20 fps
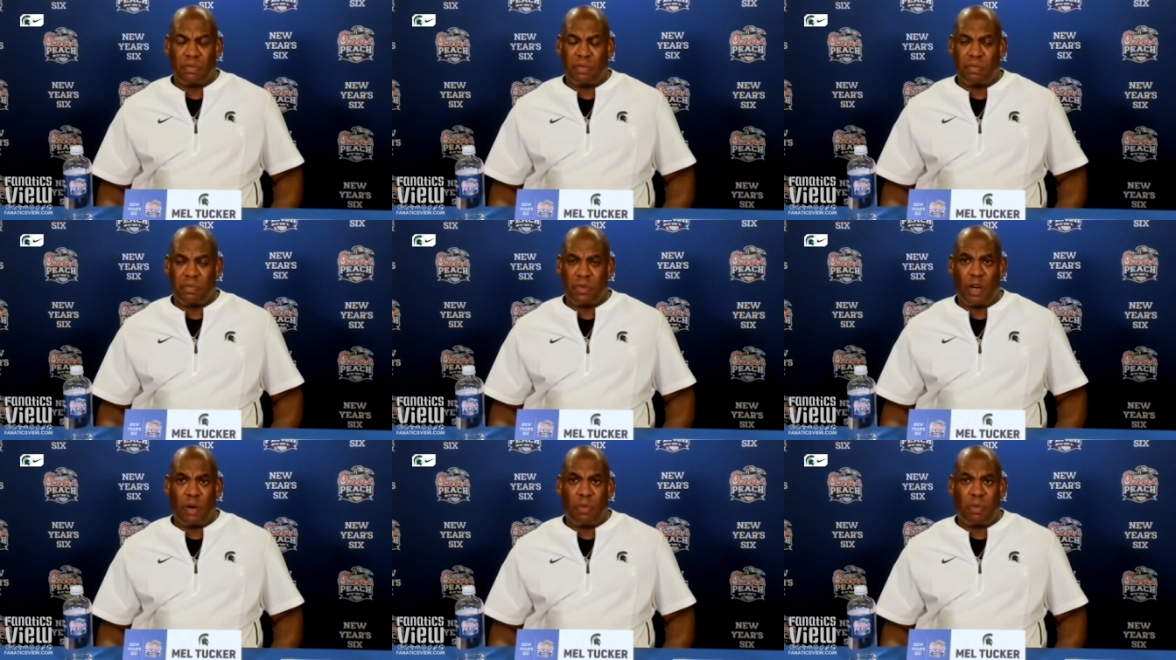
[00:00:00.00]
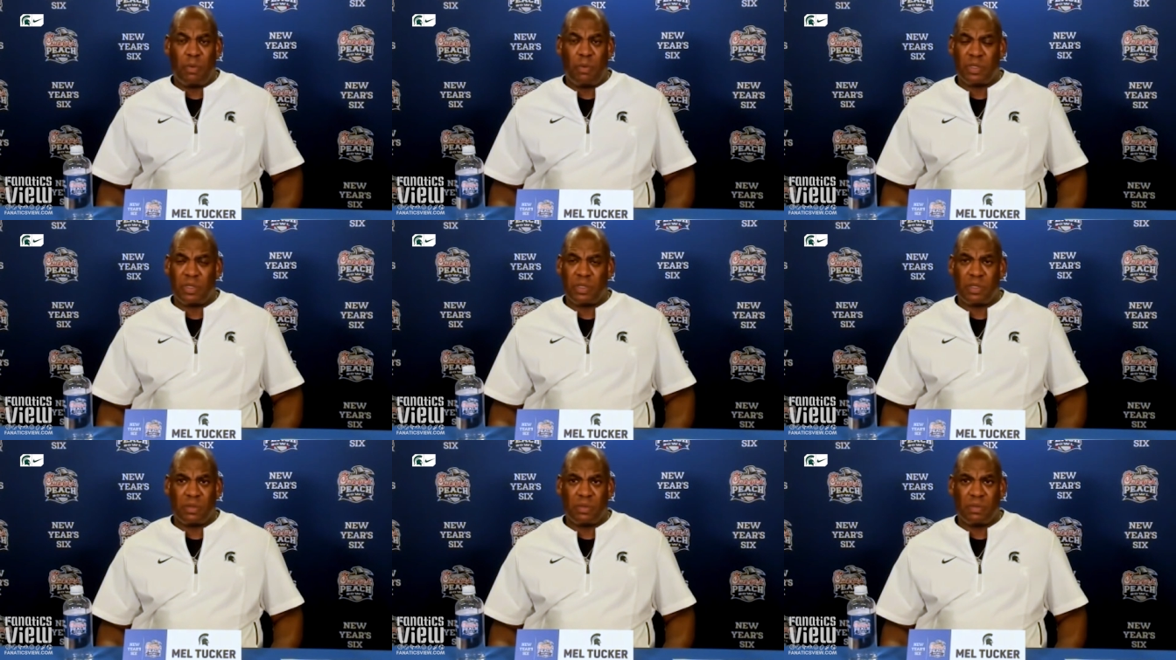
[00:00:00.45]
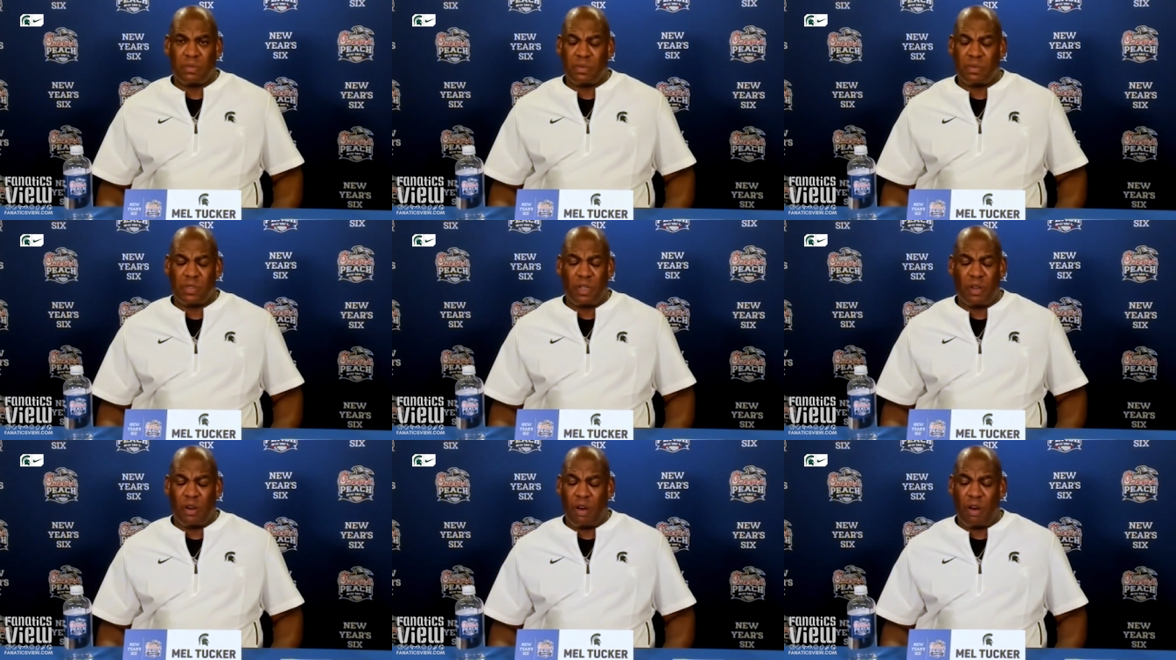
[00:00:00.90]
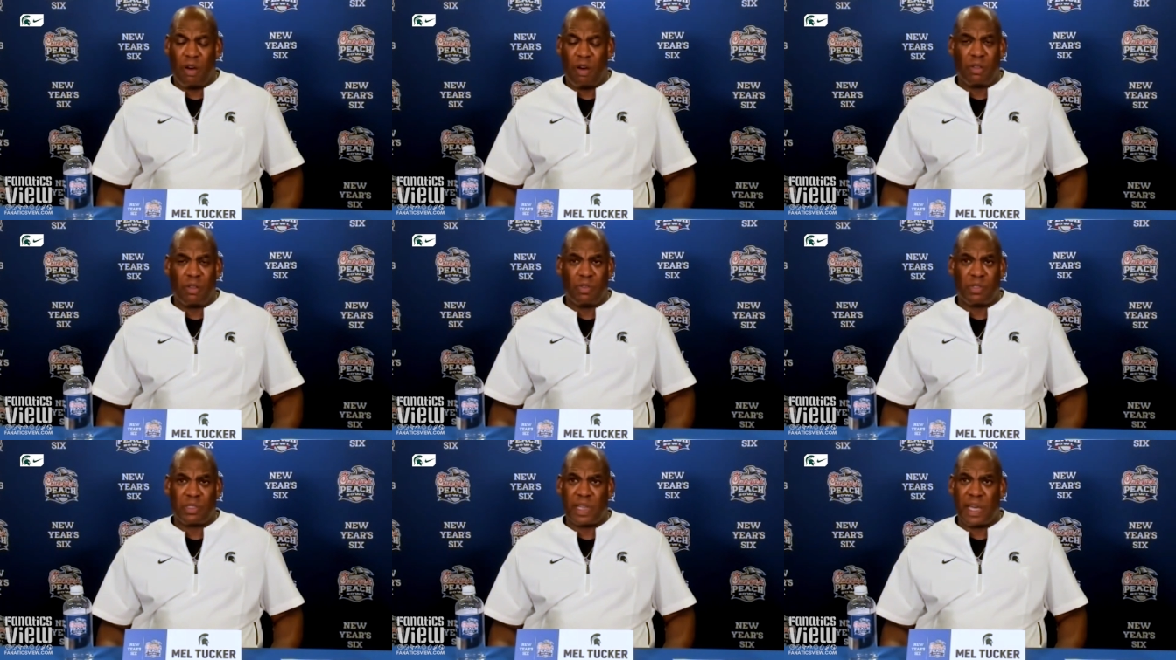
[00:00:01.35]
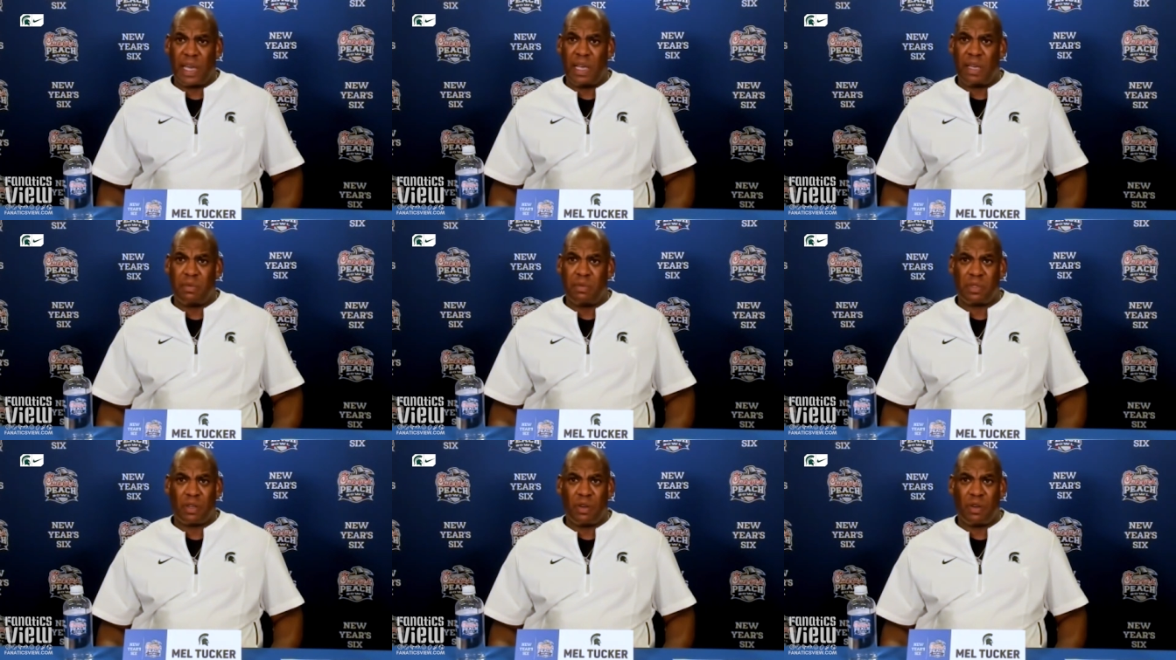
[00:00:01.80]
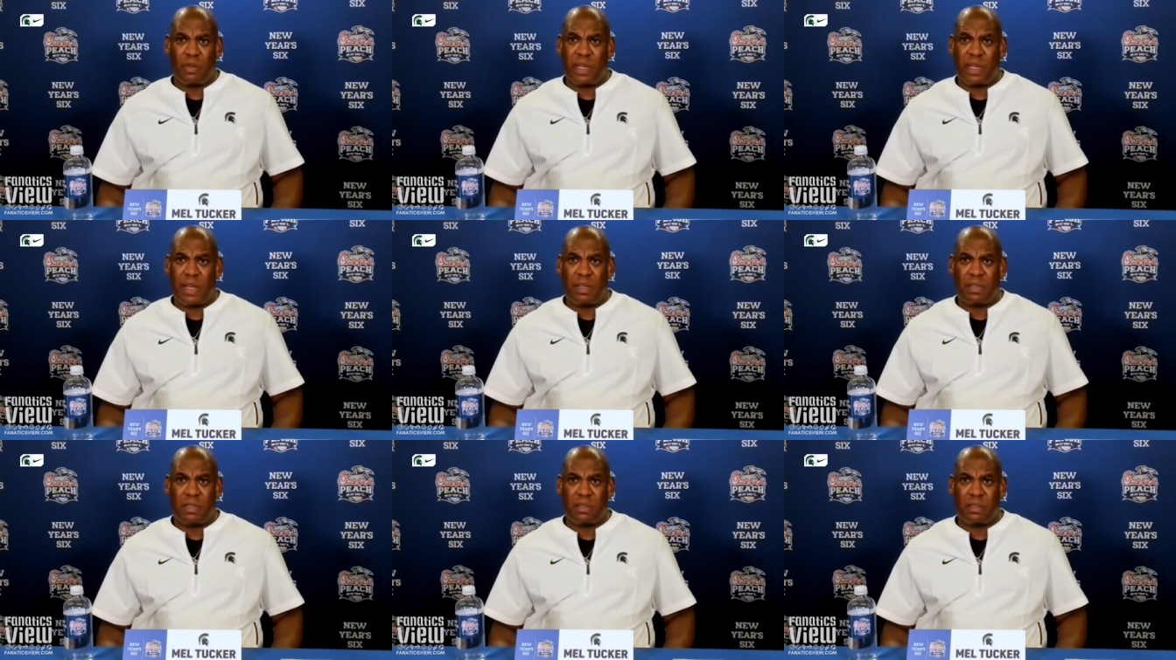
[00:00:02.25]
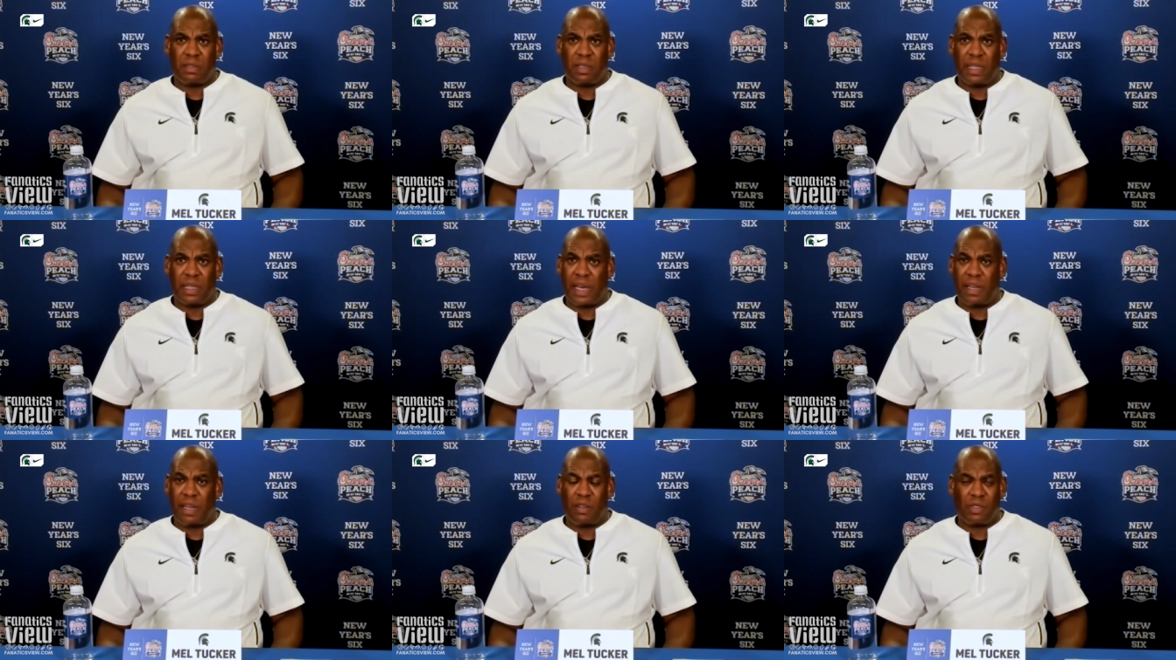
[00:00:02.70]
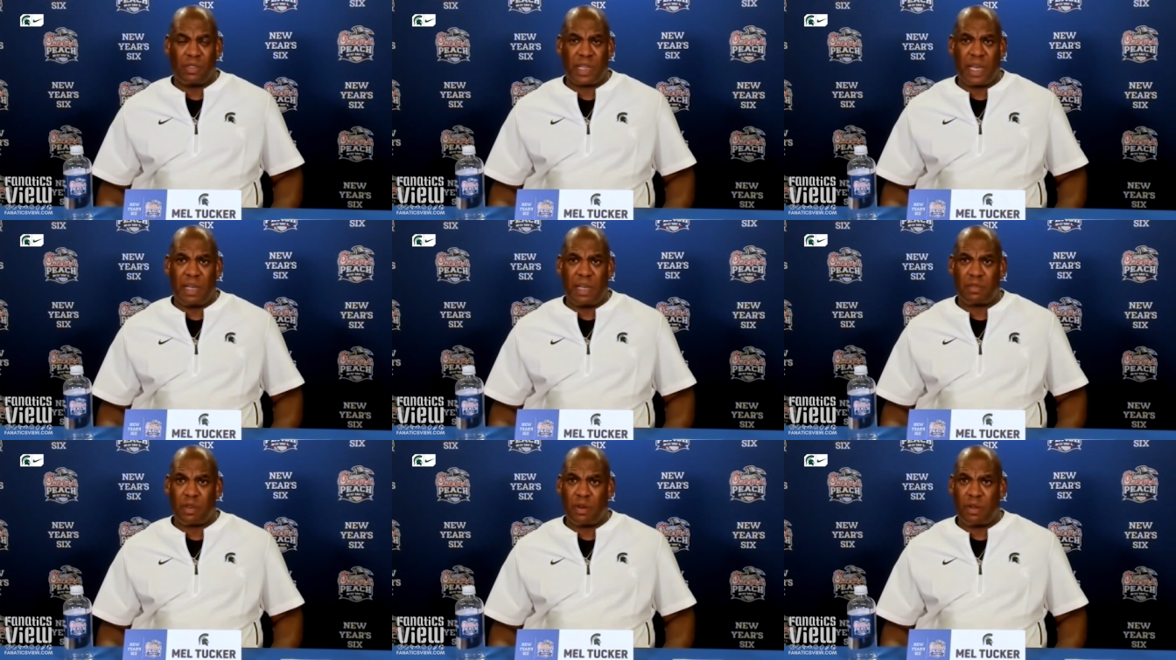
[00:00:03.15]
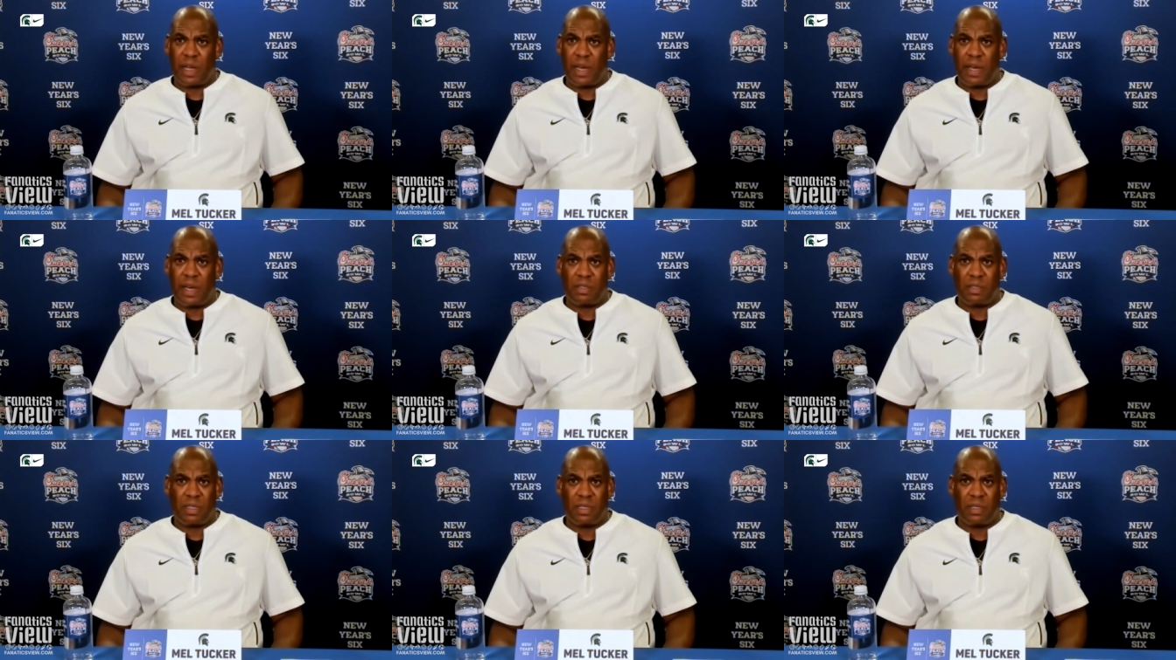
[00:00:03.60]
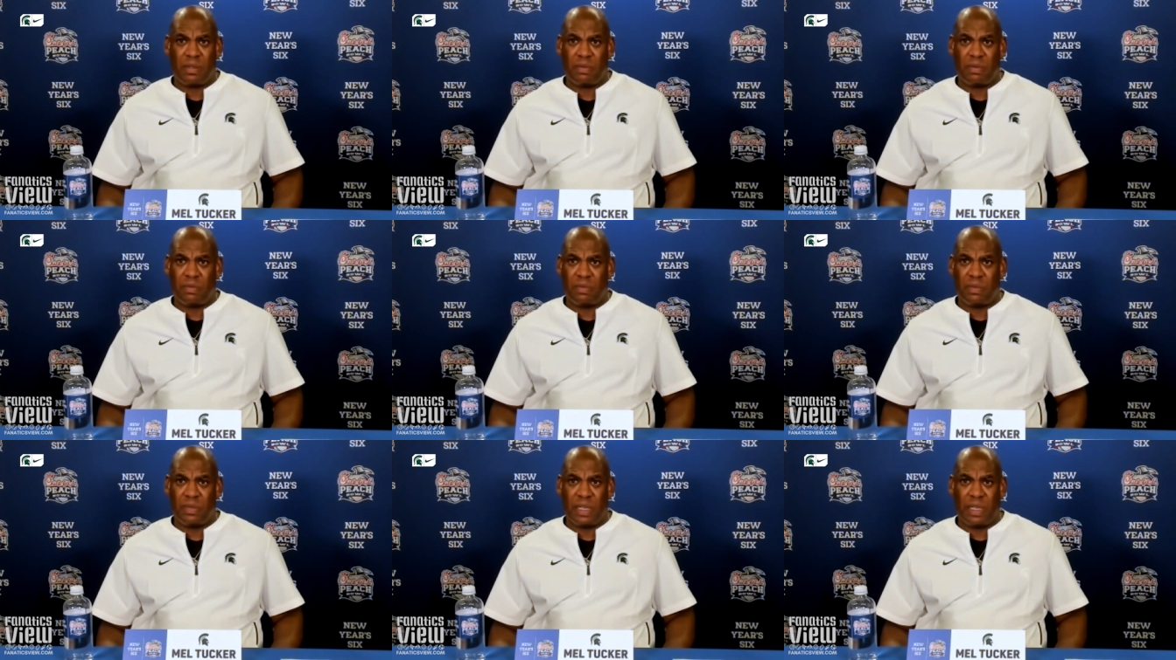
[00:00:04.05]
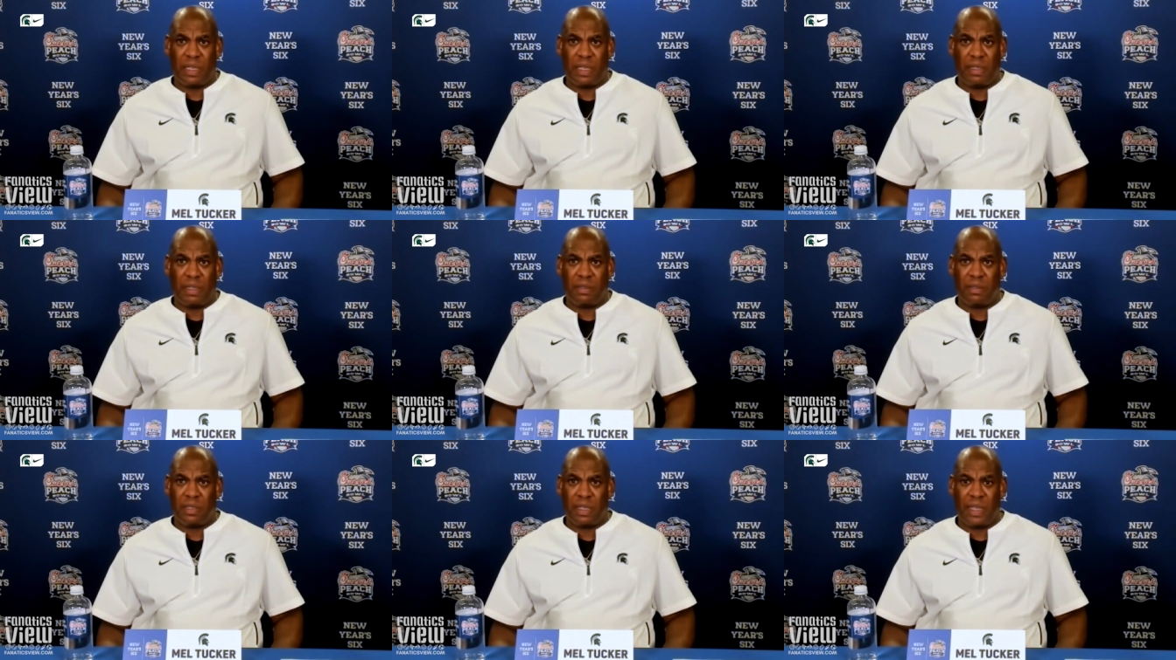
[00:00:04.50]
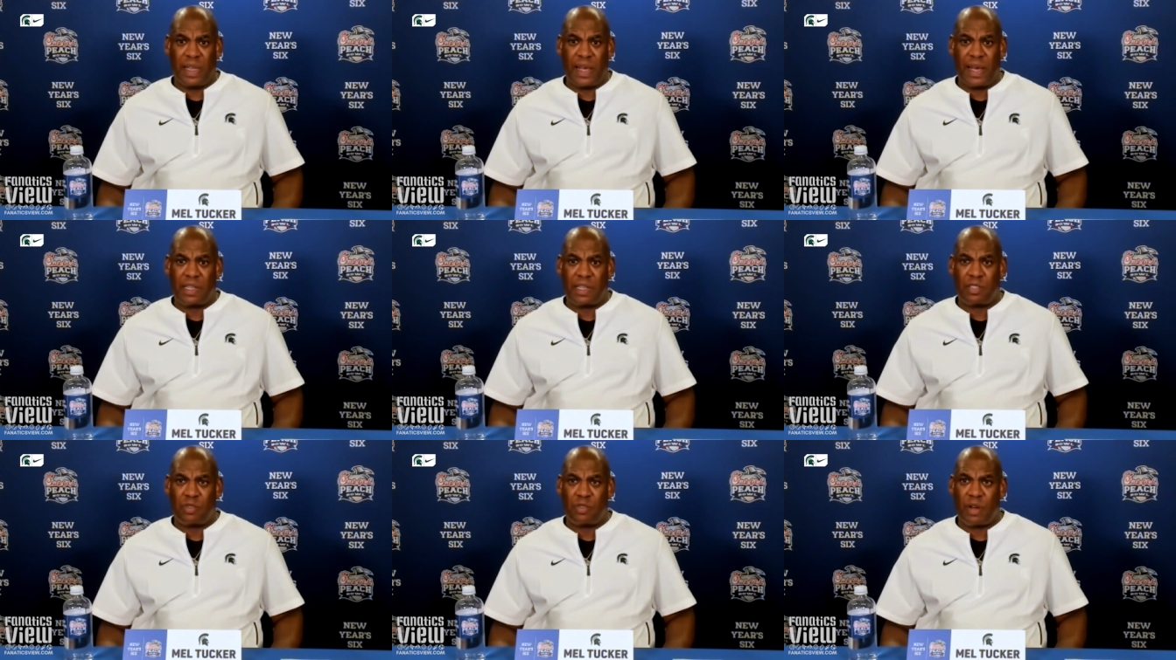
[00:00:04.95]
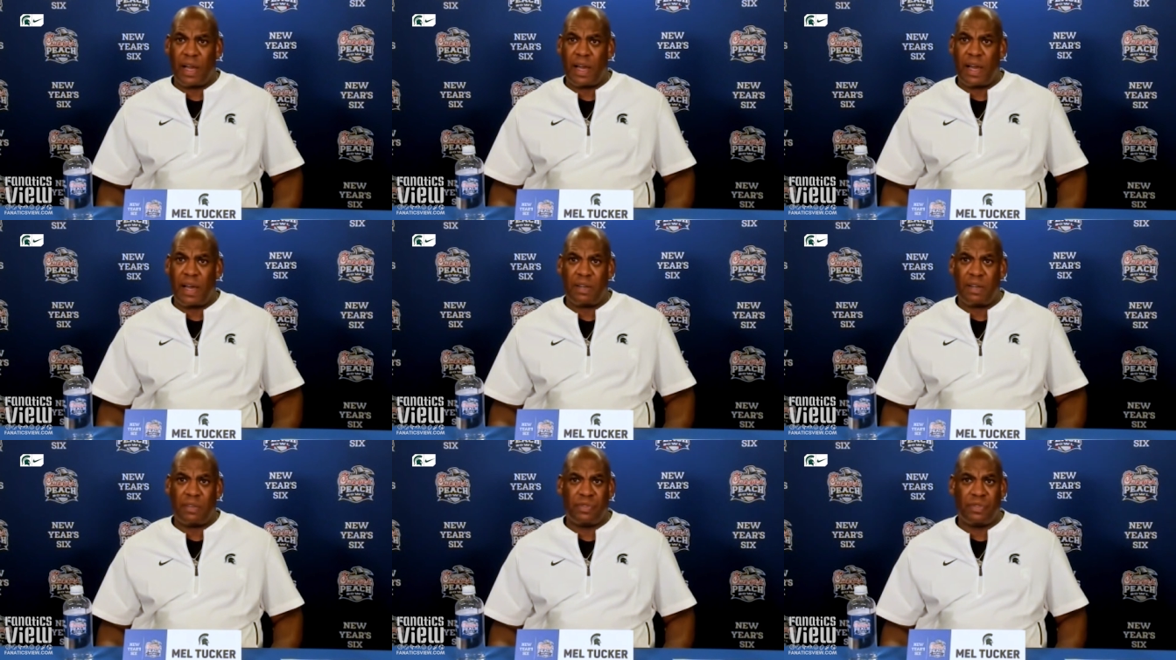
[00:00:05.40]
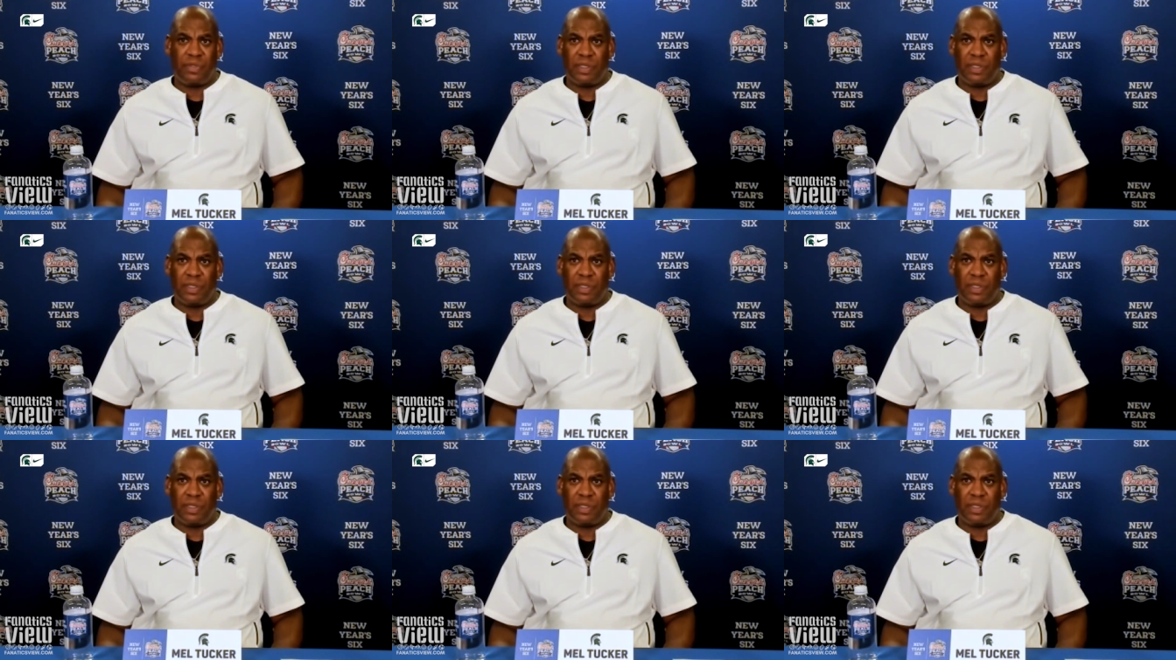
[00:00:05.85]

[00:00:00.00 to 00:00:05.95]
almost you know all those games go down. A lot of those games go down to the the last drive.